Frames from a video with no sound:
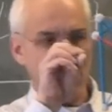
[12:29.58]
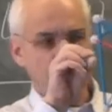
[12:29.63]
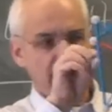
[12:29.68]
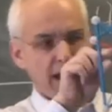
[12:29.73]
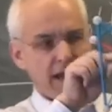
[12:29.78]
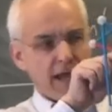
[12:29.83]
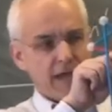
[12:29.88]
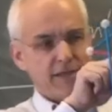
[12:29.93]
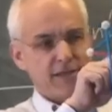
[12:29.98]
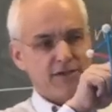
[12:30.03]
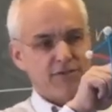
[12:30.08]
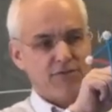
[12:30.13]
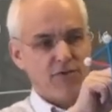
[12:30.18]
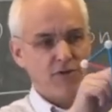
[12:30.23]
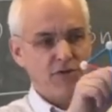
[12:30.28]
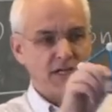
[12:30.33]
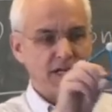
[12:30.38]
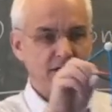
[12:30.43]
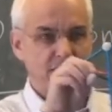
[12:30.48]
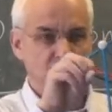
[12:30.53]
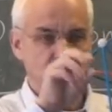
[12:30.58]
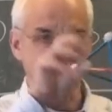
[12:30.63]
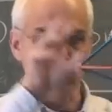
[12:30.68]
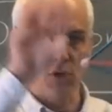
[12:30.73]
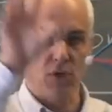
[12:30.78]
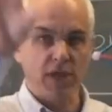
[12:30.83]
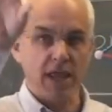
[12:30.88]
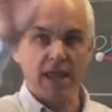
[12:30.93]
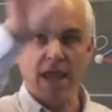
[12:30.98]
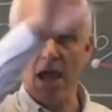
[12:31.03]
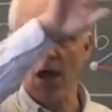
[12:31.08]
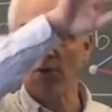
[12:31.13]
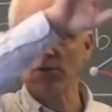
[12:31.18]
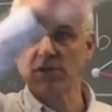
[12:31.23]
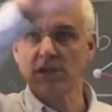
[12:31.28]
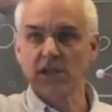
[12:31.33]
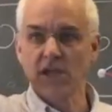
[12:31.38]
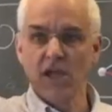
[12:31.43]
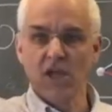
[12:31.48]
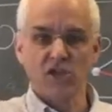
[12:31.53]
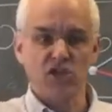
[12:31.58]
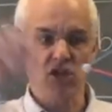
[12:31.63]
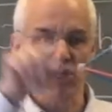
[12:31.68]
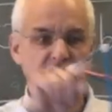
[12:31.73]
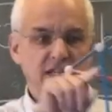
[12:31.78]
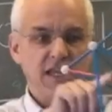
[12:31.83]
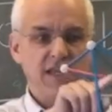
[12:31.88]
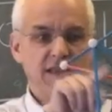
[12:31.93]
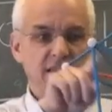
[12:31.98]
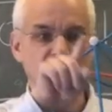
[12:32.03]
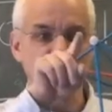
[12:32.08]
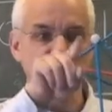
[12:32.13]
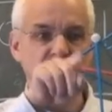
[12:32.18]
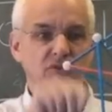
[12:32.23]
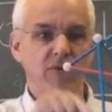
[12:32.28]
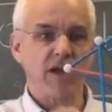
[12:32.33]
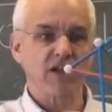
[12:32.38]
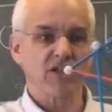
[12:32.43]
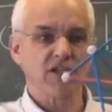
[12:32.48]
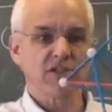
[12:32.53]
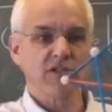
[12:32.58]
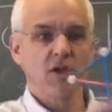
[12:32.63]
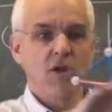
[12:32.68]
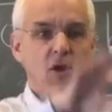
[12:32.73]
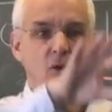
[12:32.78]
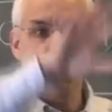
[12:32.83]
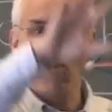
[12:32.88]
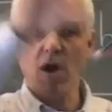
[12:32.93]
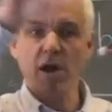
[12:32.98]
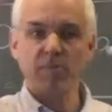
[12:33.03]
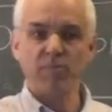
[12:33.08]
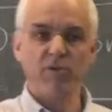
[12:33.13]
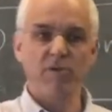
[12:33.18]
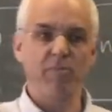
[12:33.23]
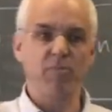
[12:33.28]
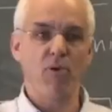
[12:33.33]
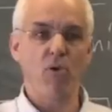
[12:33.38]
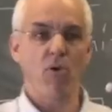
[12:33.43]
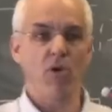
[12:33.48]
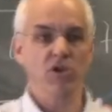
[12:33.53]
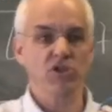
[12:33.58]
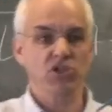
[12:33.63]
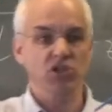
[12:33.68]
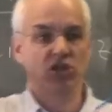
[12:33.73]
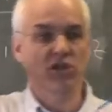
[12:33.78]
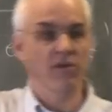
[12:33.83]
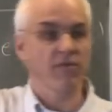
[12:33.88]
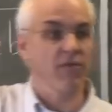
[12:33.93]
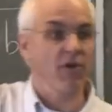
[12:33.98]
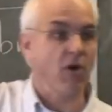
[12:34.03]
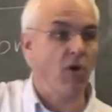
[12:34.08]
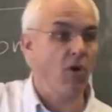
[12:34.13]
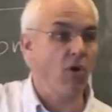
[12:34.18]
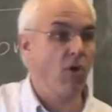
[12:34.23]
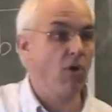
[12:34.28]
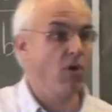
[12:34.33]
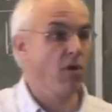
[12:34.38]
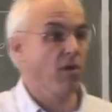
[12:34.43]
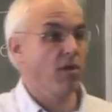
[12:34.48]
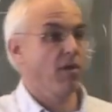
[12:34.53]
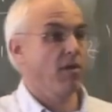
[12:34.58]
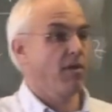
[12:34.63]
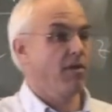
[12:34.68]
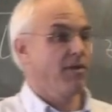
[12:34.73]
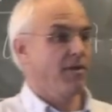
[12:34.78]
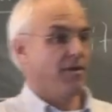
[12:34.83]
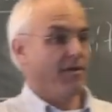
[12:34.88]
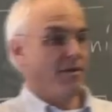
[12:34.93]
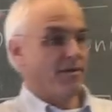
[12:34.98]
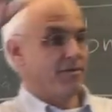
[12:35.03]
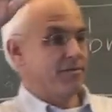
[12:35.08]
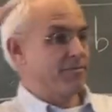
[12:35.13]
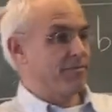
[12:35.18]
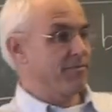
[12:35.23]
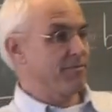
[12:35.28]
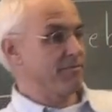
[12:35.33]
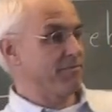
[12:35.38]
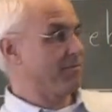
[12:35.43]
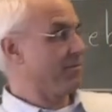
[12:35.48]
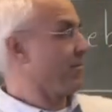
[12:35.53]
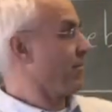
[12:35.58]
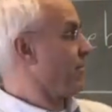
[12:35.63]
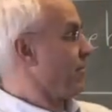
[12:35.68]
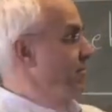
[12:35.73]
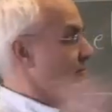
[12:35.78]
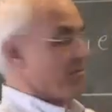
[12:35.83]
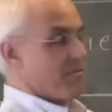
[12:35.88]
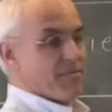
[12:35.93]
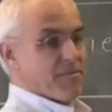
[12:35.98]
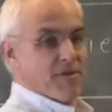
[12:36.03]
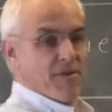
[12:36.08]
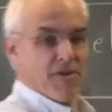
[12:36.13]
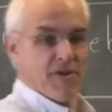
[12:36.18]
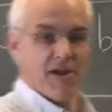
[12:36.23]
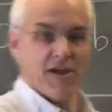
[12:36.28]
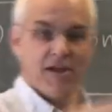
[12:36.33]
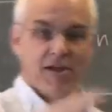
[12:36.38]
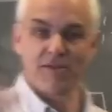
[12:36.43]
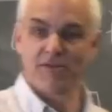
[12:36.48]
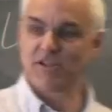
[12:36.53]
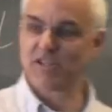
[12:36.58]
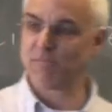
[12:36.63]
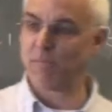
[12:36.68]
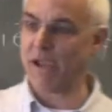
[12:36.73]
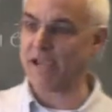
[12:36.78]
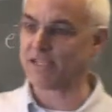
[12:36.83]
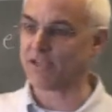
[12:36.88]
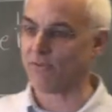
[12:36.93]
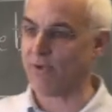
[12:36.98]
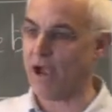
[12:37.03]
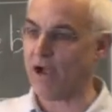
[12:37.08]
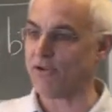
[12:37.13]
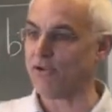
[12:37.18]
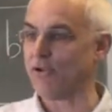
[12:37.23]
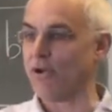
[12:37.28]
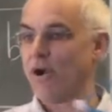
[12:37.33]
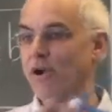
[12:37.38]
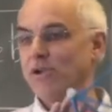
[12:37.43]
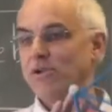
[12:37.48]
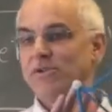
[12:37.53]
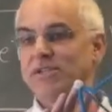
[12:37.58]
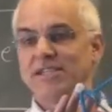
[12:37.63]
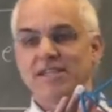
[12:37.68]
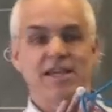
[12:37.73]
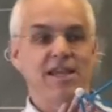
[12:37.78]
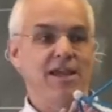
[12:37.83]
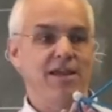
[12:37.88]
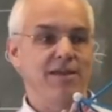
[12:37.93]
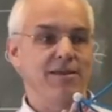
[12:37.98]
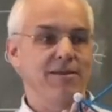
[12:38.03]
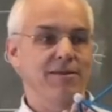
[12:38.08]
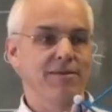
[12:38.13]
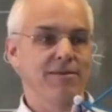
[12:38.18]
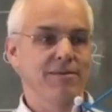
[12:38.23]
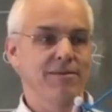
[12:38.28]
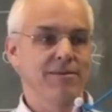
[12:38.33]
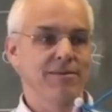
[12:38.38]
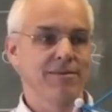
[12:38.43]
your eye at this vertex and you're looking out just in these directions, what proportion of the whole uh, space around you are you seeing?